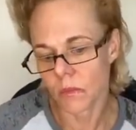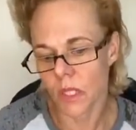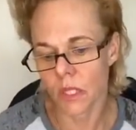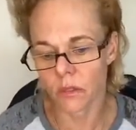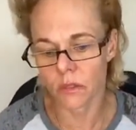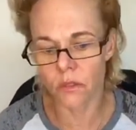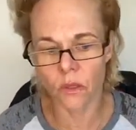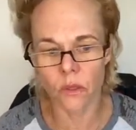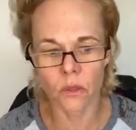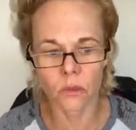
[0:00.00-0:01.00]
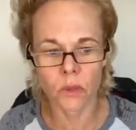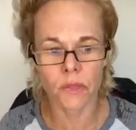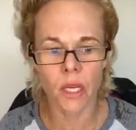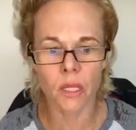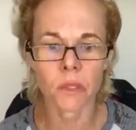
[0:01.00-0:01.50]
And so we've
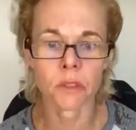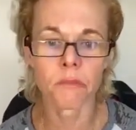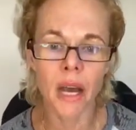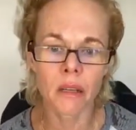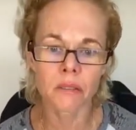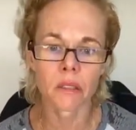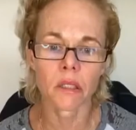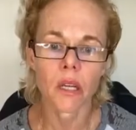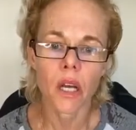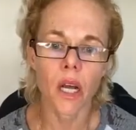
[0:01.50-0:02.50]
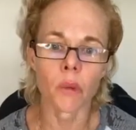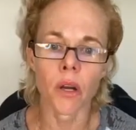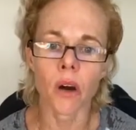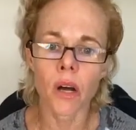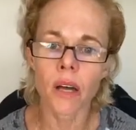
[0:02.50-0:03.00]
got to move past it. And we
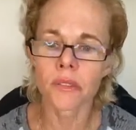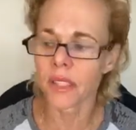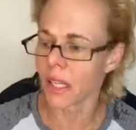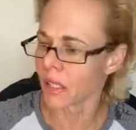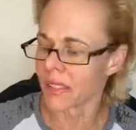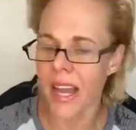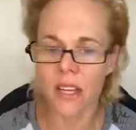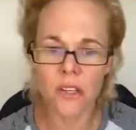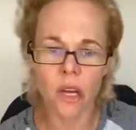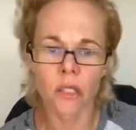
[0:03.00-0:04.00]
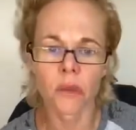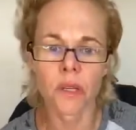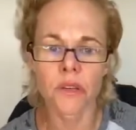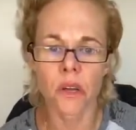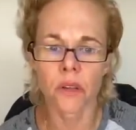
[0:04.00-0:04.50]
all have to like latch onto
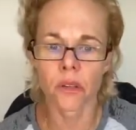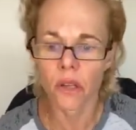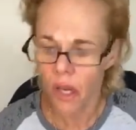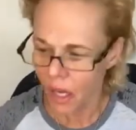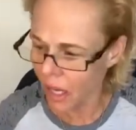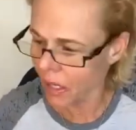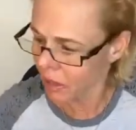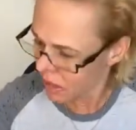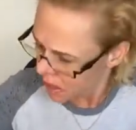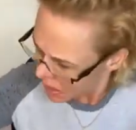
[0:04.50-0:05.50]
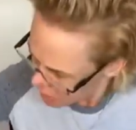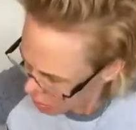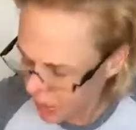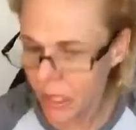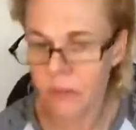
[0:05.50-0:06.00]
each other and
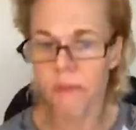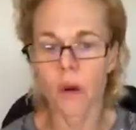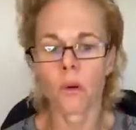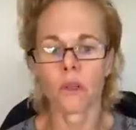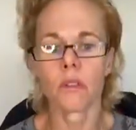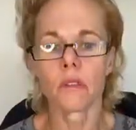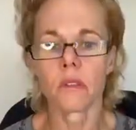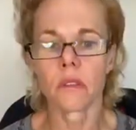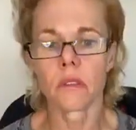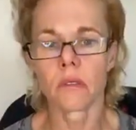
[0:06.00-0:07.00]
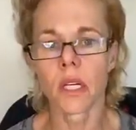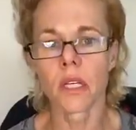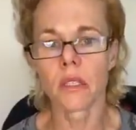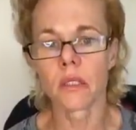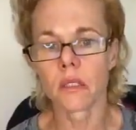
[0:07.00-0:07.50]
bring it forward,
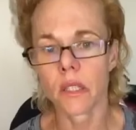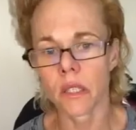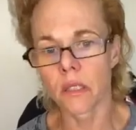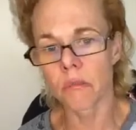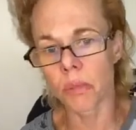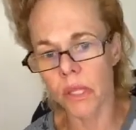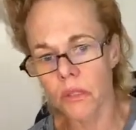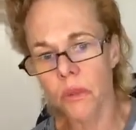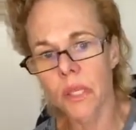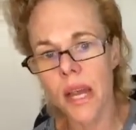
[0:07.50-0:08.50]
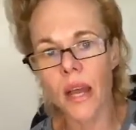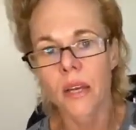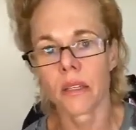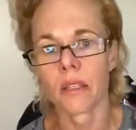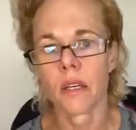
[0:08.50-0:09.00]
right? Bring it to a
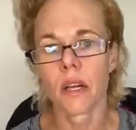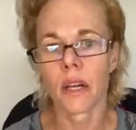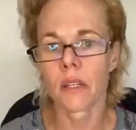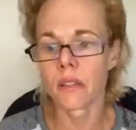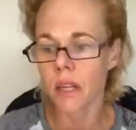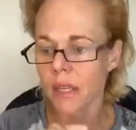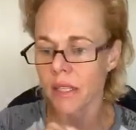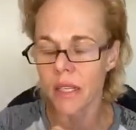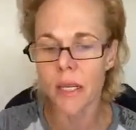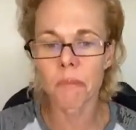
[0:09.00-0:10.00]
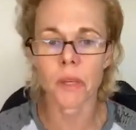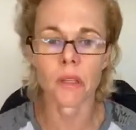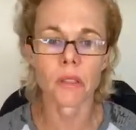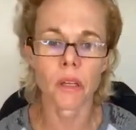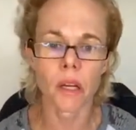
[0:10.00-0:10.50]
head and nip
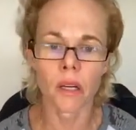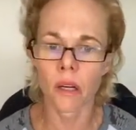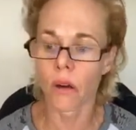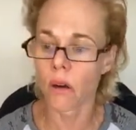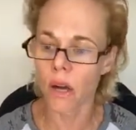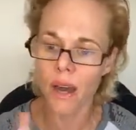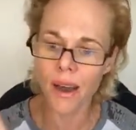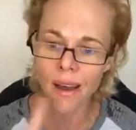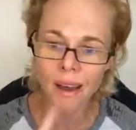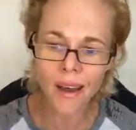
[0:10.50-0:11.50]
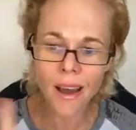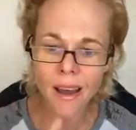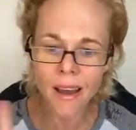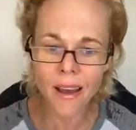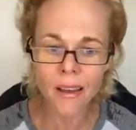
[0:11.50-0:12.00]
it and go,
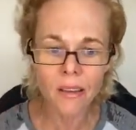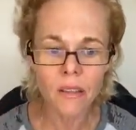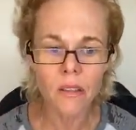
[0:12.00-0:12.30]
no